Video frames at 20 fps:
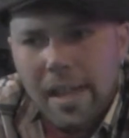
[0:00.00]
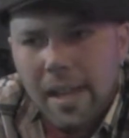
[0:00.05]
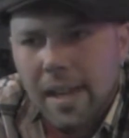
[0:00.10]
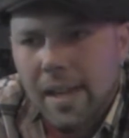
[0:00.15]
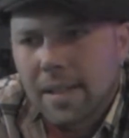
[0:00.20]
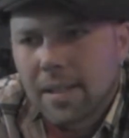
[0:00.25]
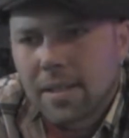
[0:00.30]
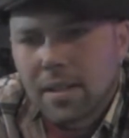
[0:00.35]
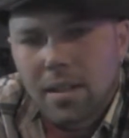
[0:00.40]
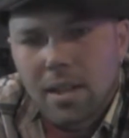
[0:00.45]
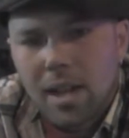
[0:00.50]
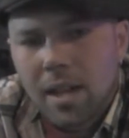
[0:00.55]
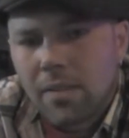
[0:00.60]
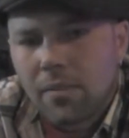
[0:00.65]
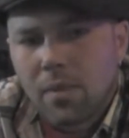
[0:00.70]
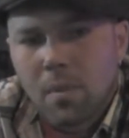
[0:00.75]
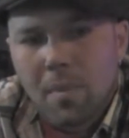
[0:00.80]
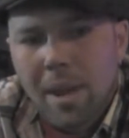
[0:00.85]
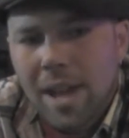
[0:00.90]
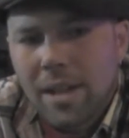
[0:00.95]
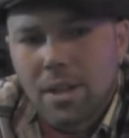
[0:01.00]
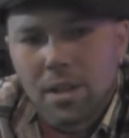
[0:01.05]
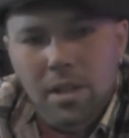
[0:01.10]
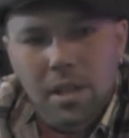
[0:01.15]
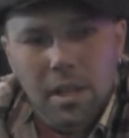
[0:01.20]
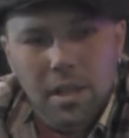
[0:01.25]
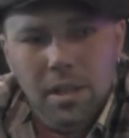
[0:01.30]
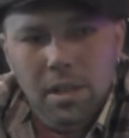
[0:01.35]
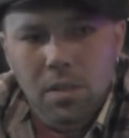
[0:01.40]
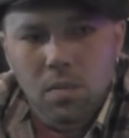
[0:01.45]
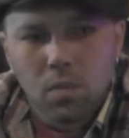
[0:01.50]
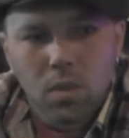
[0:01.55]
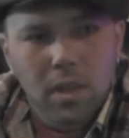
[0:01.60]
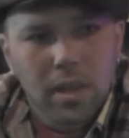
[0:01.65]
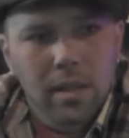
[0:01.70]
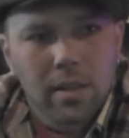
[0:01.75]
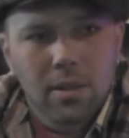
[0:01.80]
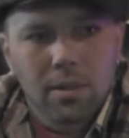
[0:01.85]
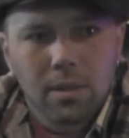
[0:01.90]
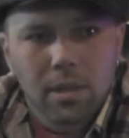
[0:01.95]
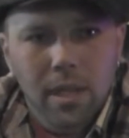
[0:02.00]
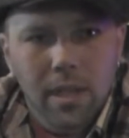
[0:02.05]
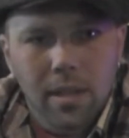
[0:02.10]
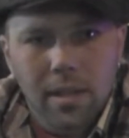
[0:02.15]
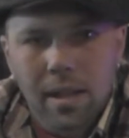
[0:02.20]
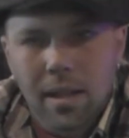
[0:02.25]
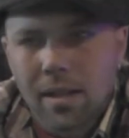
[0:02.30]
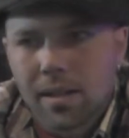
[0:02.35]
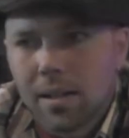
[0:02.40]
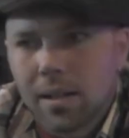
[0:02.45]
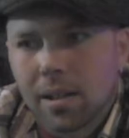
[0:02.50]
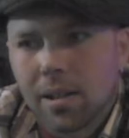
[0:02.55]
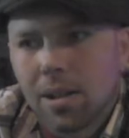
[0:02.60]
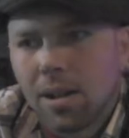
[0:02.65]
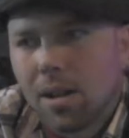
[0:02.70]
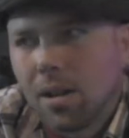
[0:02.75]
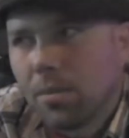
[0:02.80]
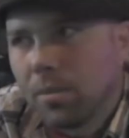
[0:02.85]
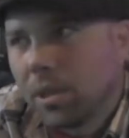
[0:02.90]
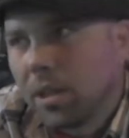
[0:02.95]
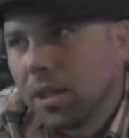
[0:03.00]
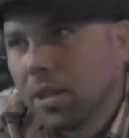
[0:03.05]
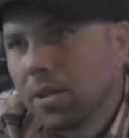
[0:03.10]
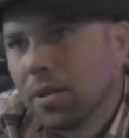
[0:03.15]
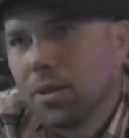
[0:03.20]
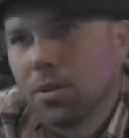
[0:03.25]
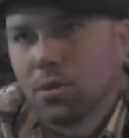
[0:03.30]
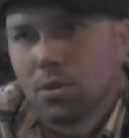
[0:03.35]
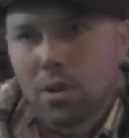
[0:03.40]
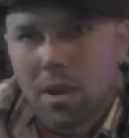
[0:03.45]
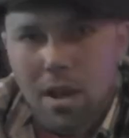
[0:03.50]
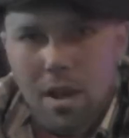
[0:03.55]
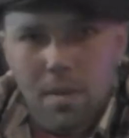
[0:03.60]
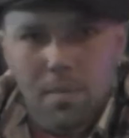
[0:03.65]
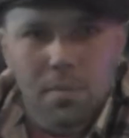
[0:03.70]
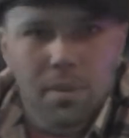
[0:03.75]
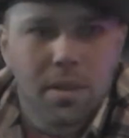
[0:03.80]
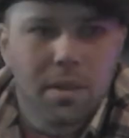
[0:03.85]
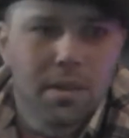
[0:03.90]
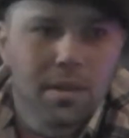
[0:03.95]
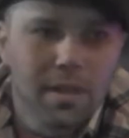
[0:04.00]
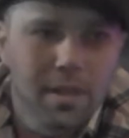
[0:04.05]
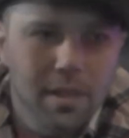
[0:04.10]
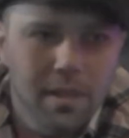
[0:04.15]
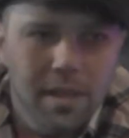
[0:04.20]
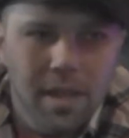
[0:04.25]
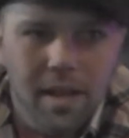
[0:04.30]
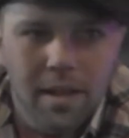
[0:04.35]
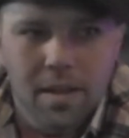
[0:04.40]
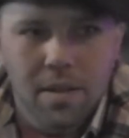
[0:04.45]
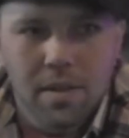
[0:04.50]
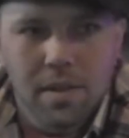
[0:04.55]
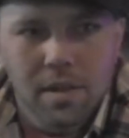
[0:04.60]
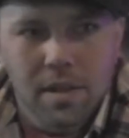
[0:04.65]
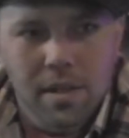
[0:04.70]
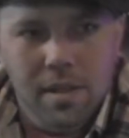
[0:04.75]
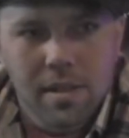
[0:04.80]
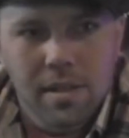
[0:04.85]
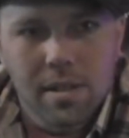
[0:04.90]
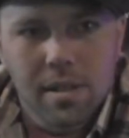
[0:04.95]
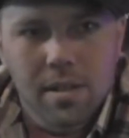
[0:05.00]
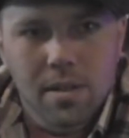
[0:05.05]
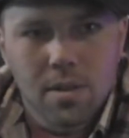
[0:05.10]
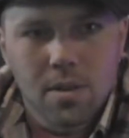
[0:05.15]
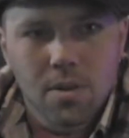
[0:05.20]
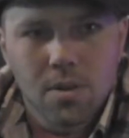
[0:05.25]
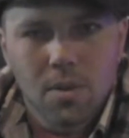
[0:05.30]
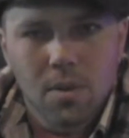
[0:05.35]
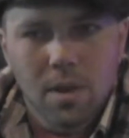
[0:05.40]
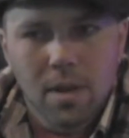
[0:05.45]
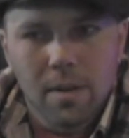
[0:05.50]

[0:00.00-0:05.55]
it's a lot of imagination where you don't get that in a comedy or a drama or these kind of things, you know.